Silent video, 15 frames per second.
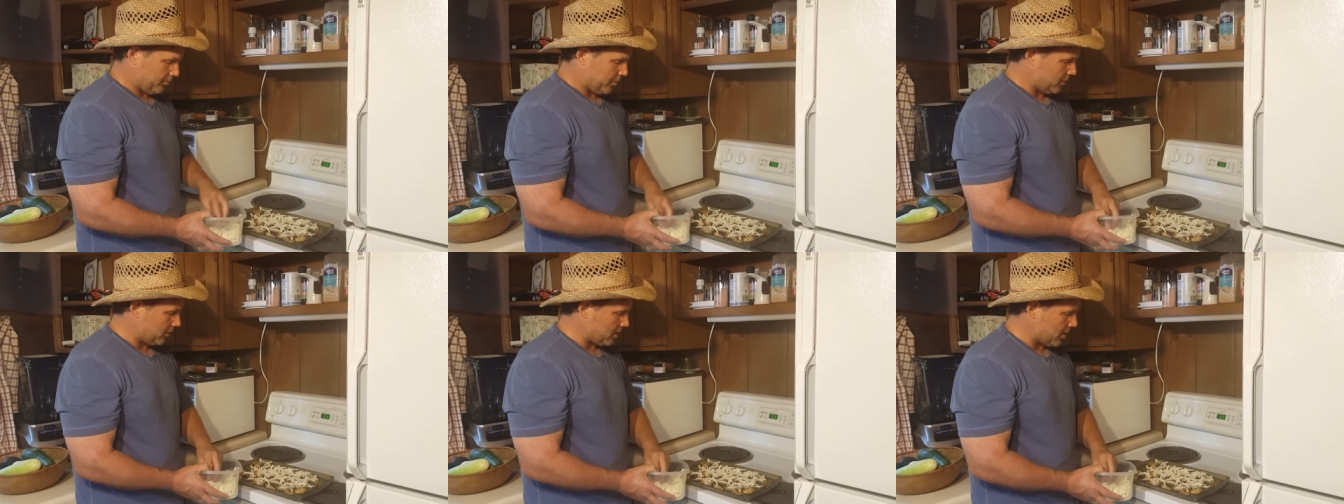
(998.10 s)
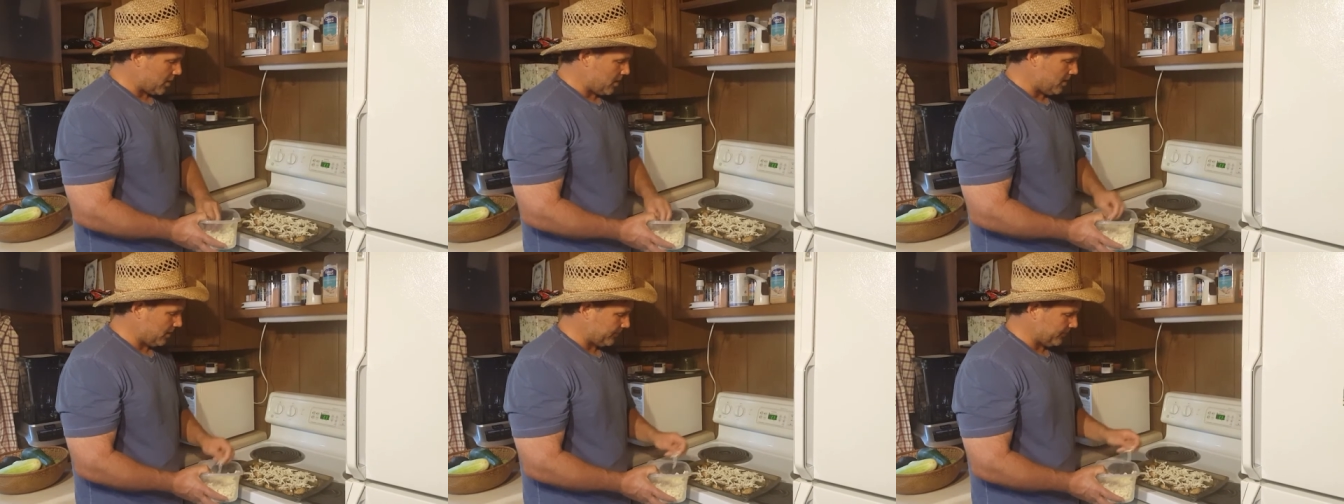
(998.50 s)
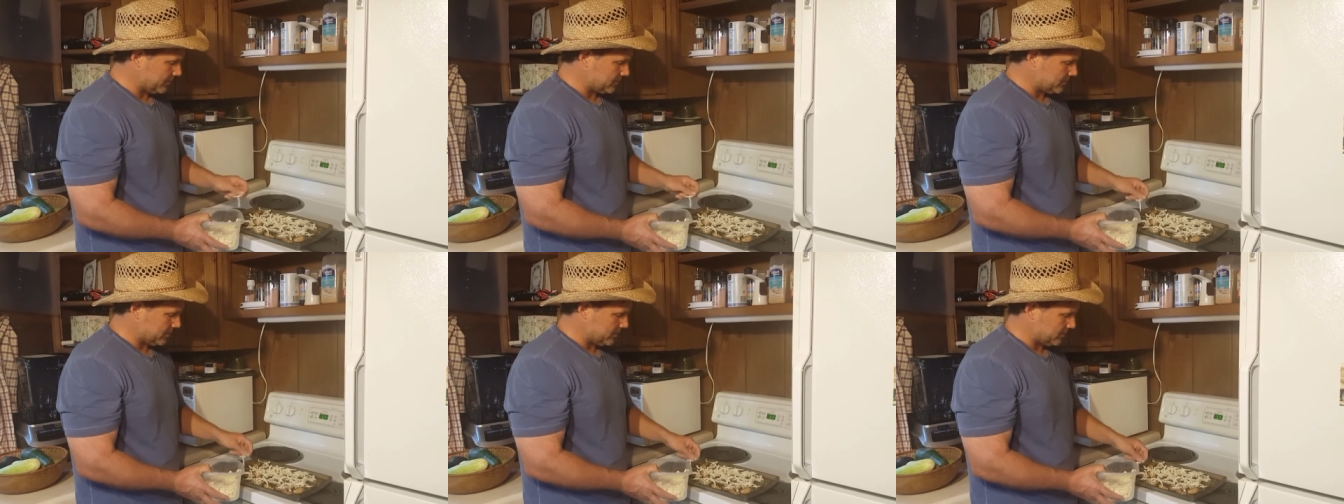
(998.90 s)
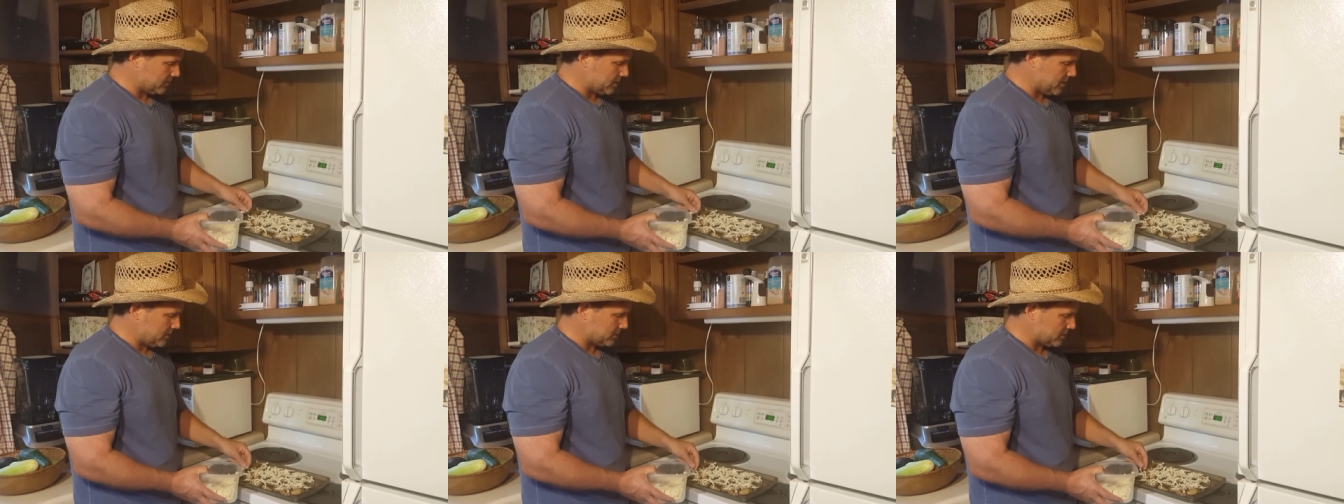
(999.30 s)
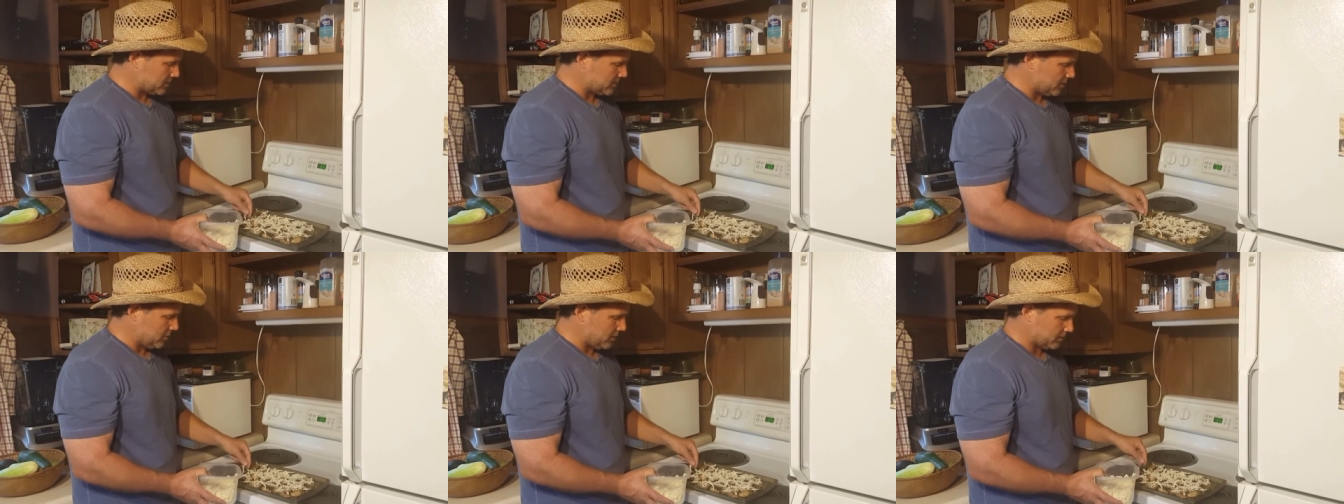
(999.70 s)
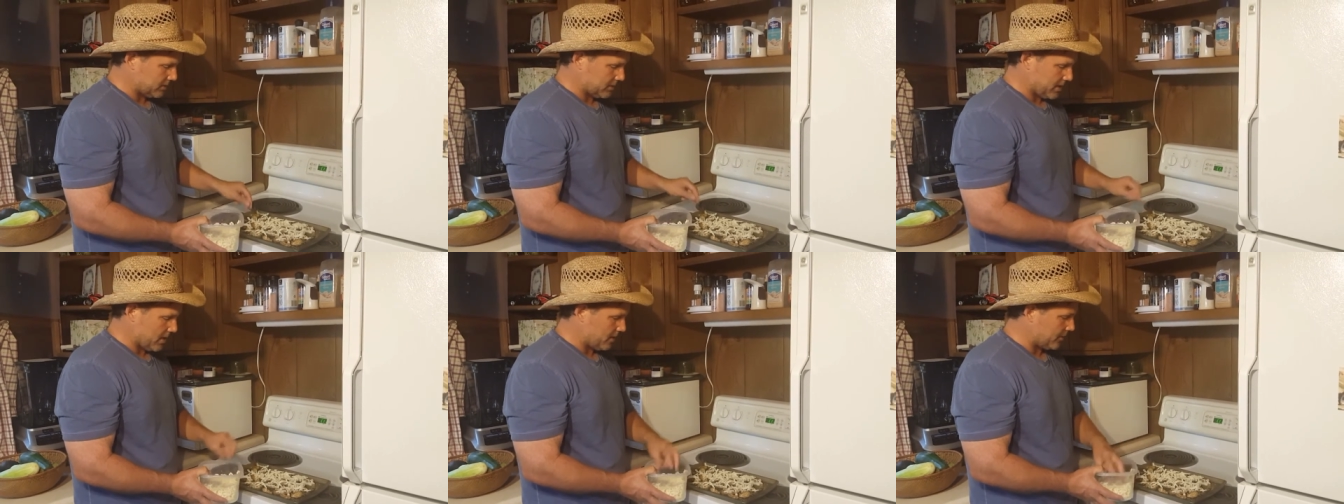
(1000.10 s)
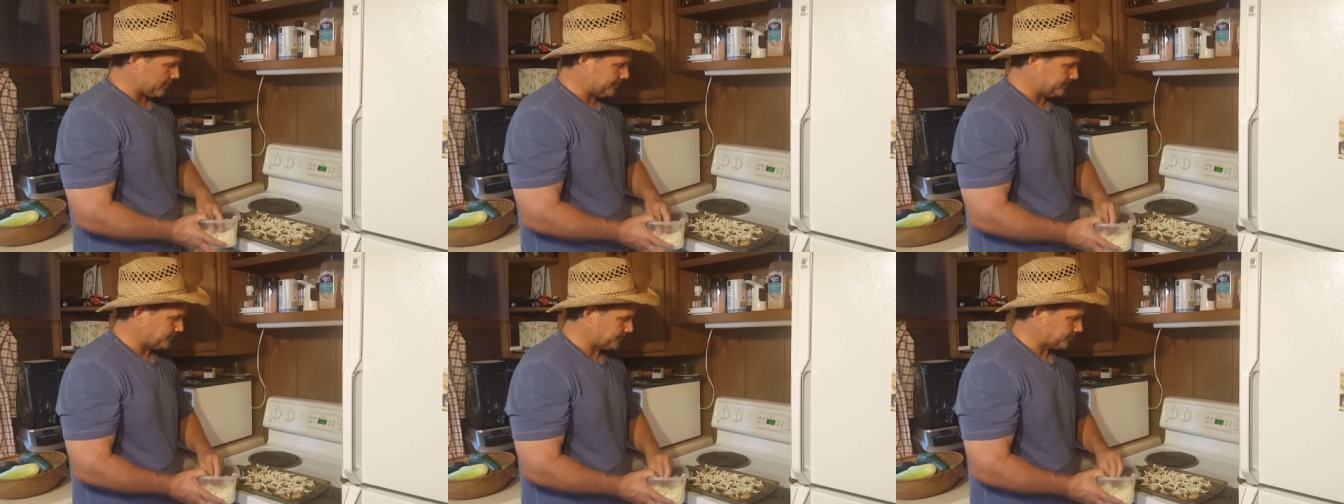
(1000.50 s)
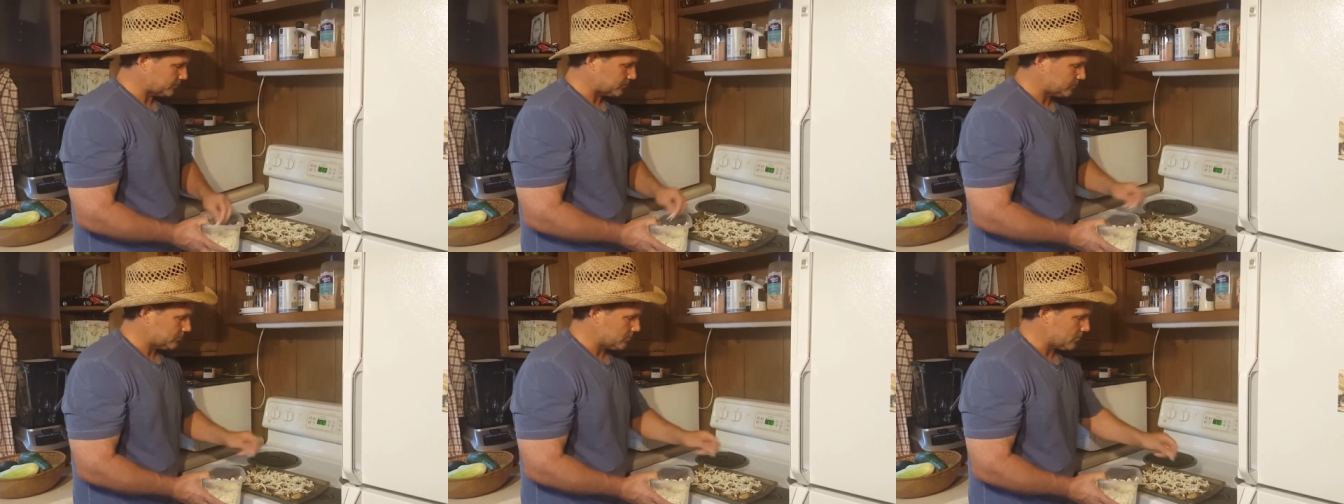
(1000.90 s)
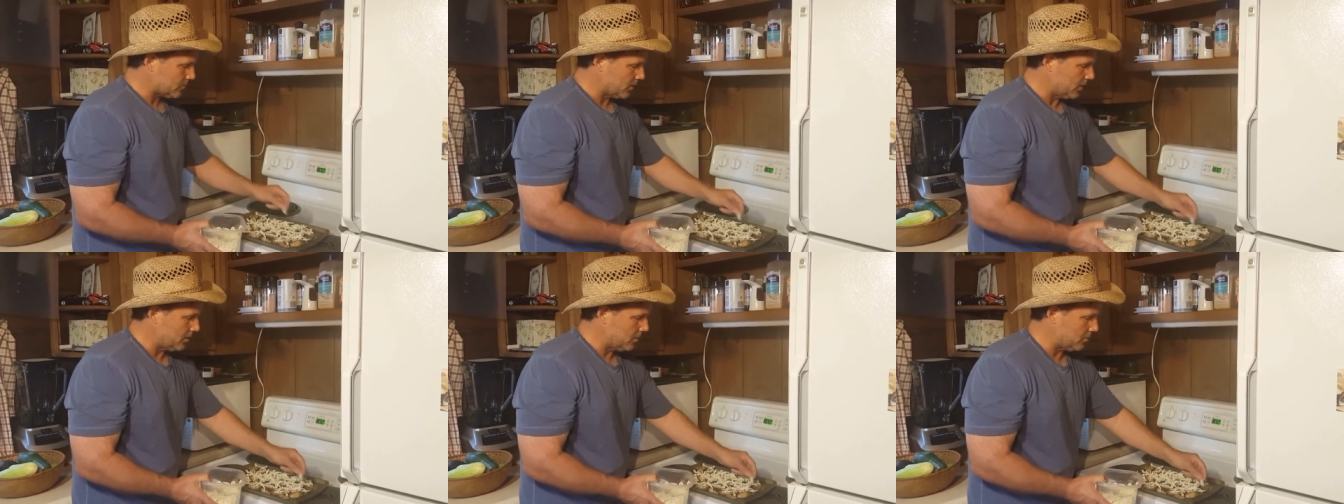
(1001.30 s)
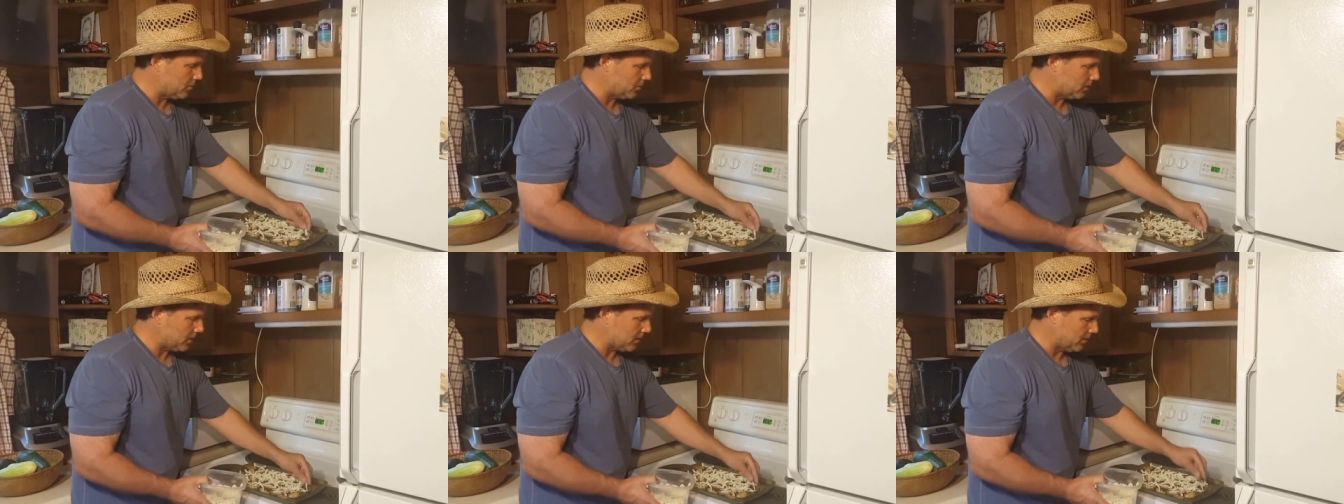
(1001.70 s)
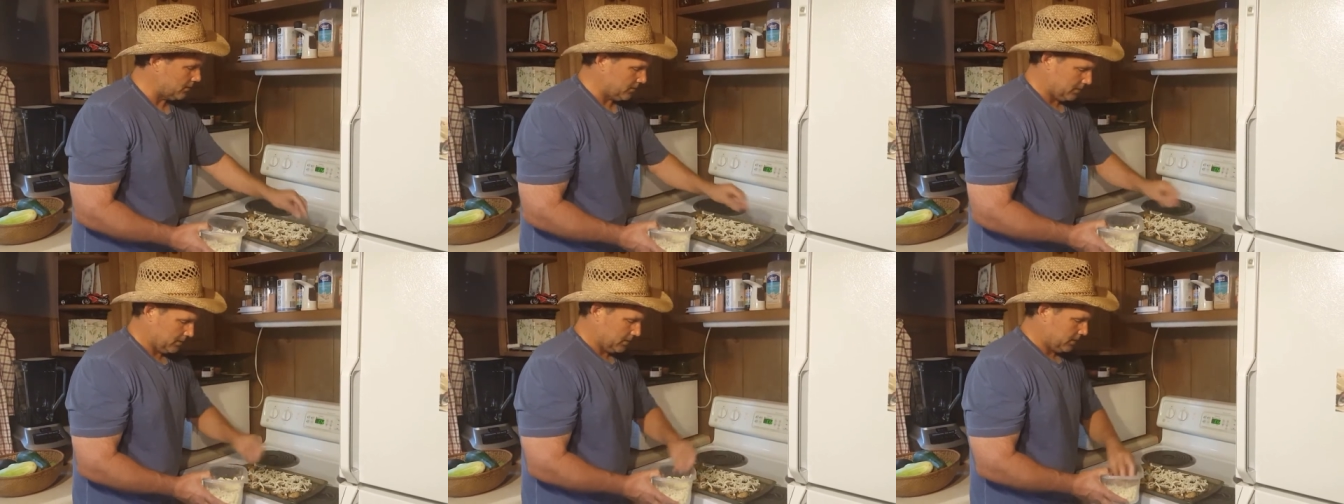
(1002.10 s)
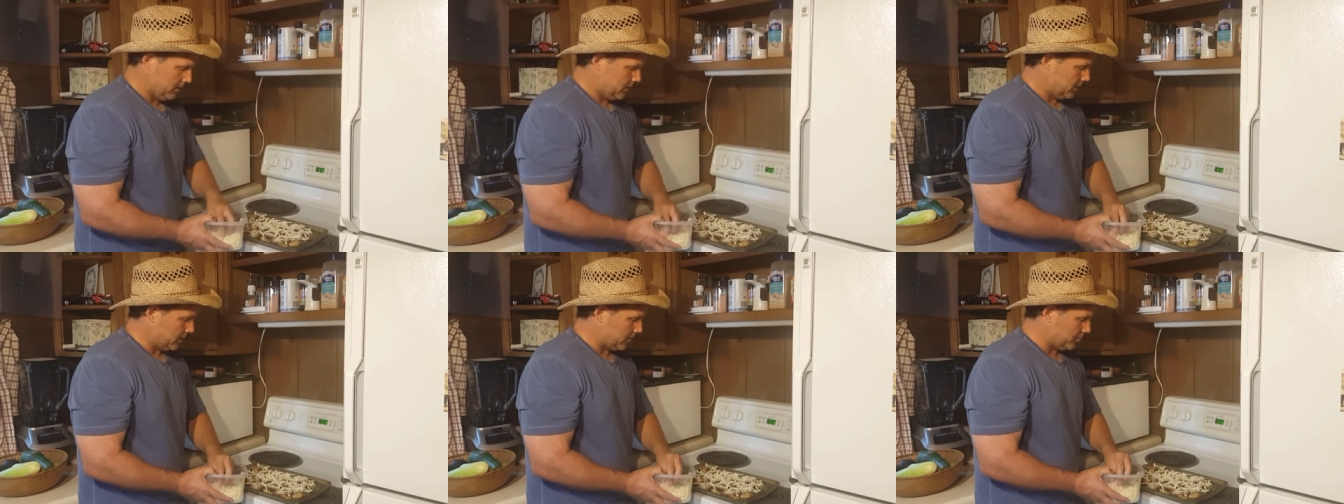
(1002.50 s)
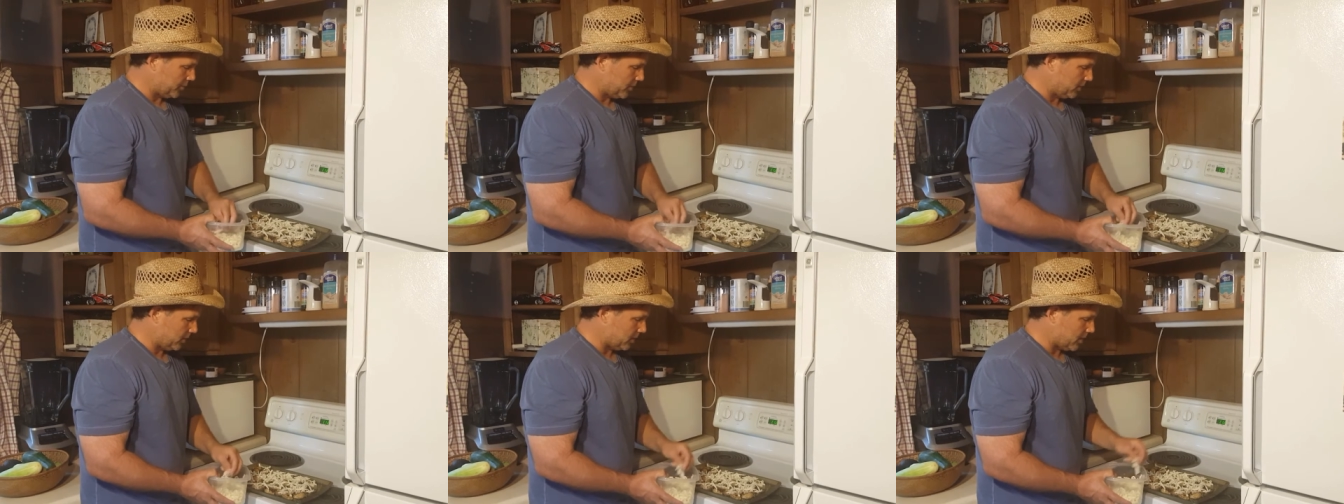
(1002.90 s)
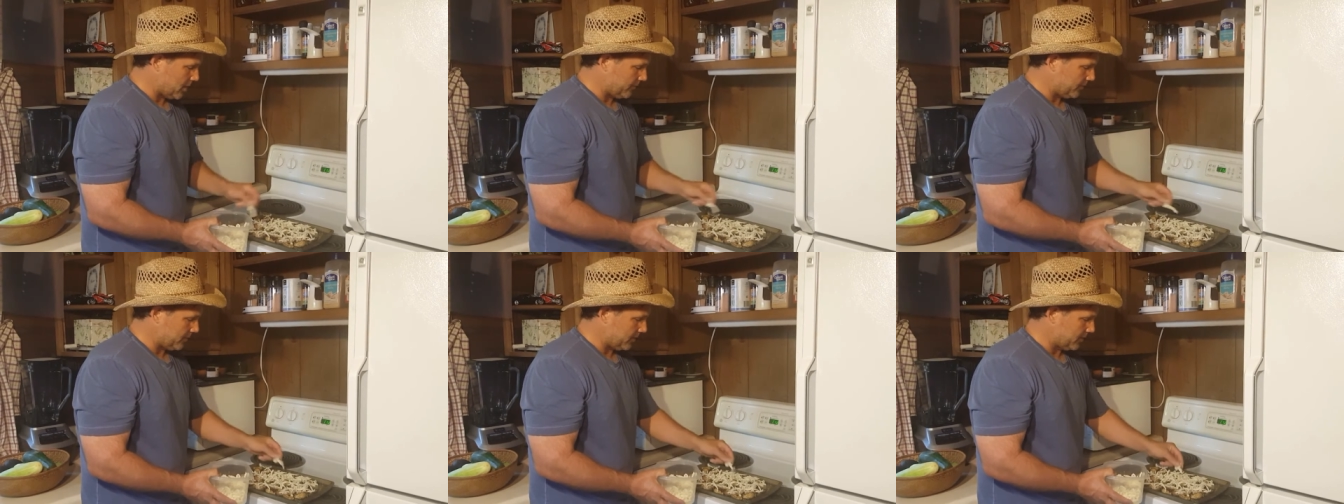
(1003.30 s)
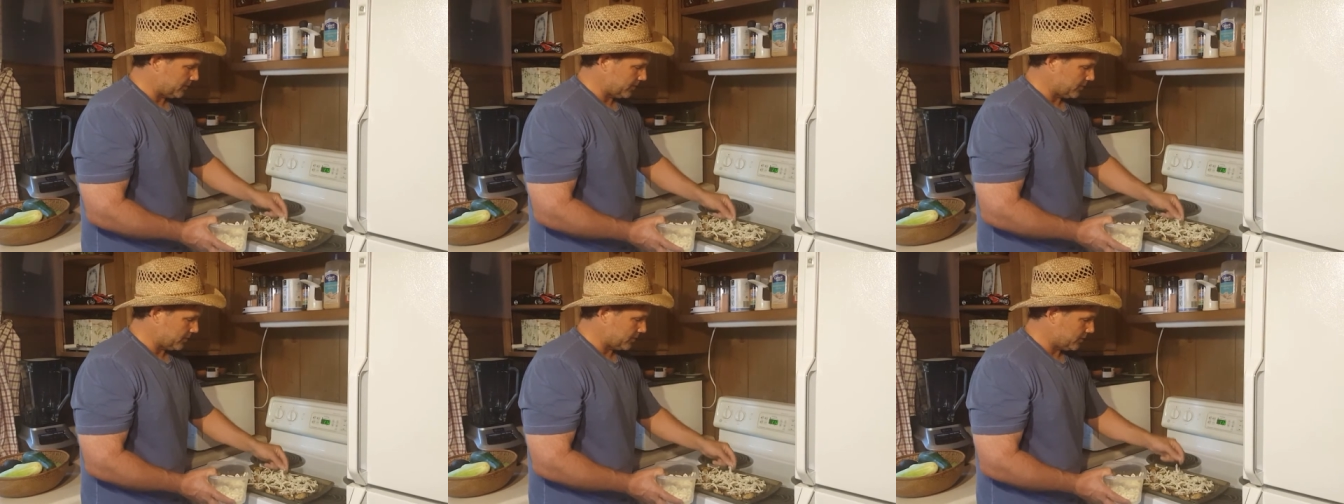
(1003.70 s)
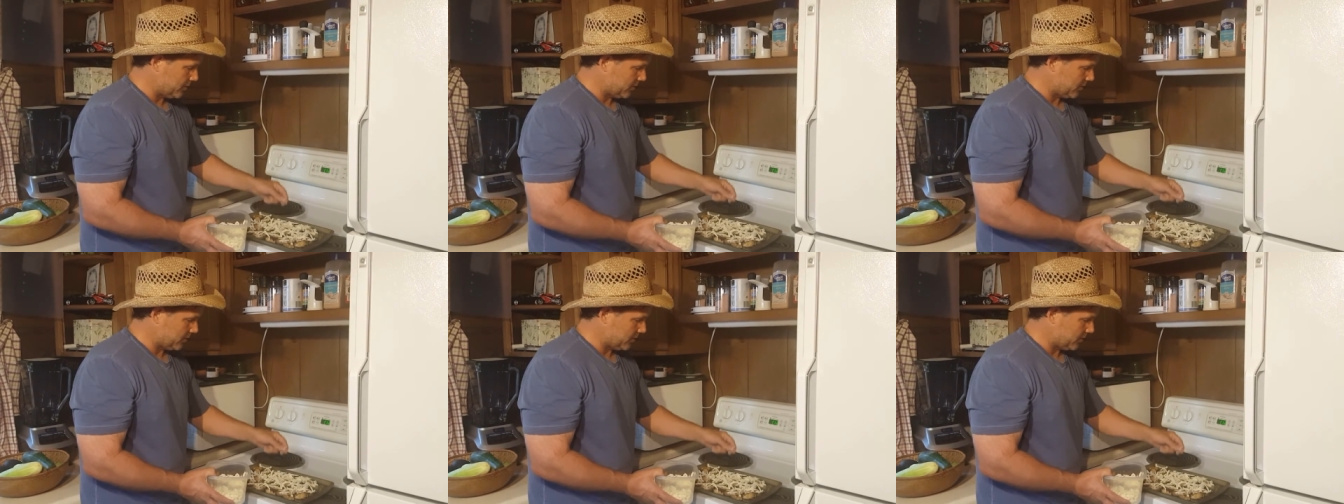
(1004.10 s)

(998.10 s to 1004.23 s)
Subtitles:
will pull off. If the cheese is still hooked together, it'll pull it off whatever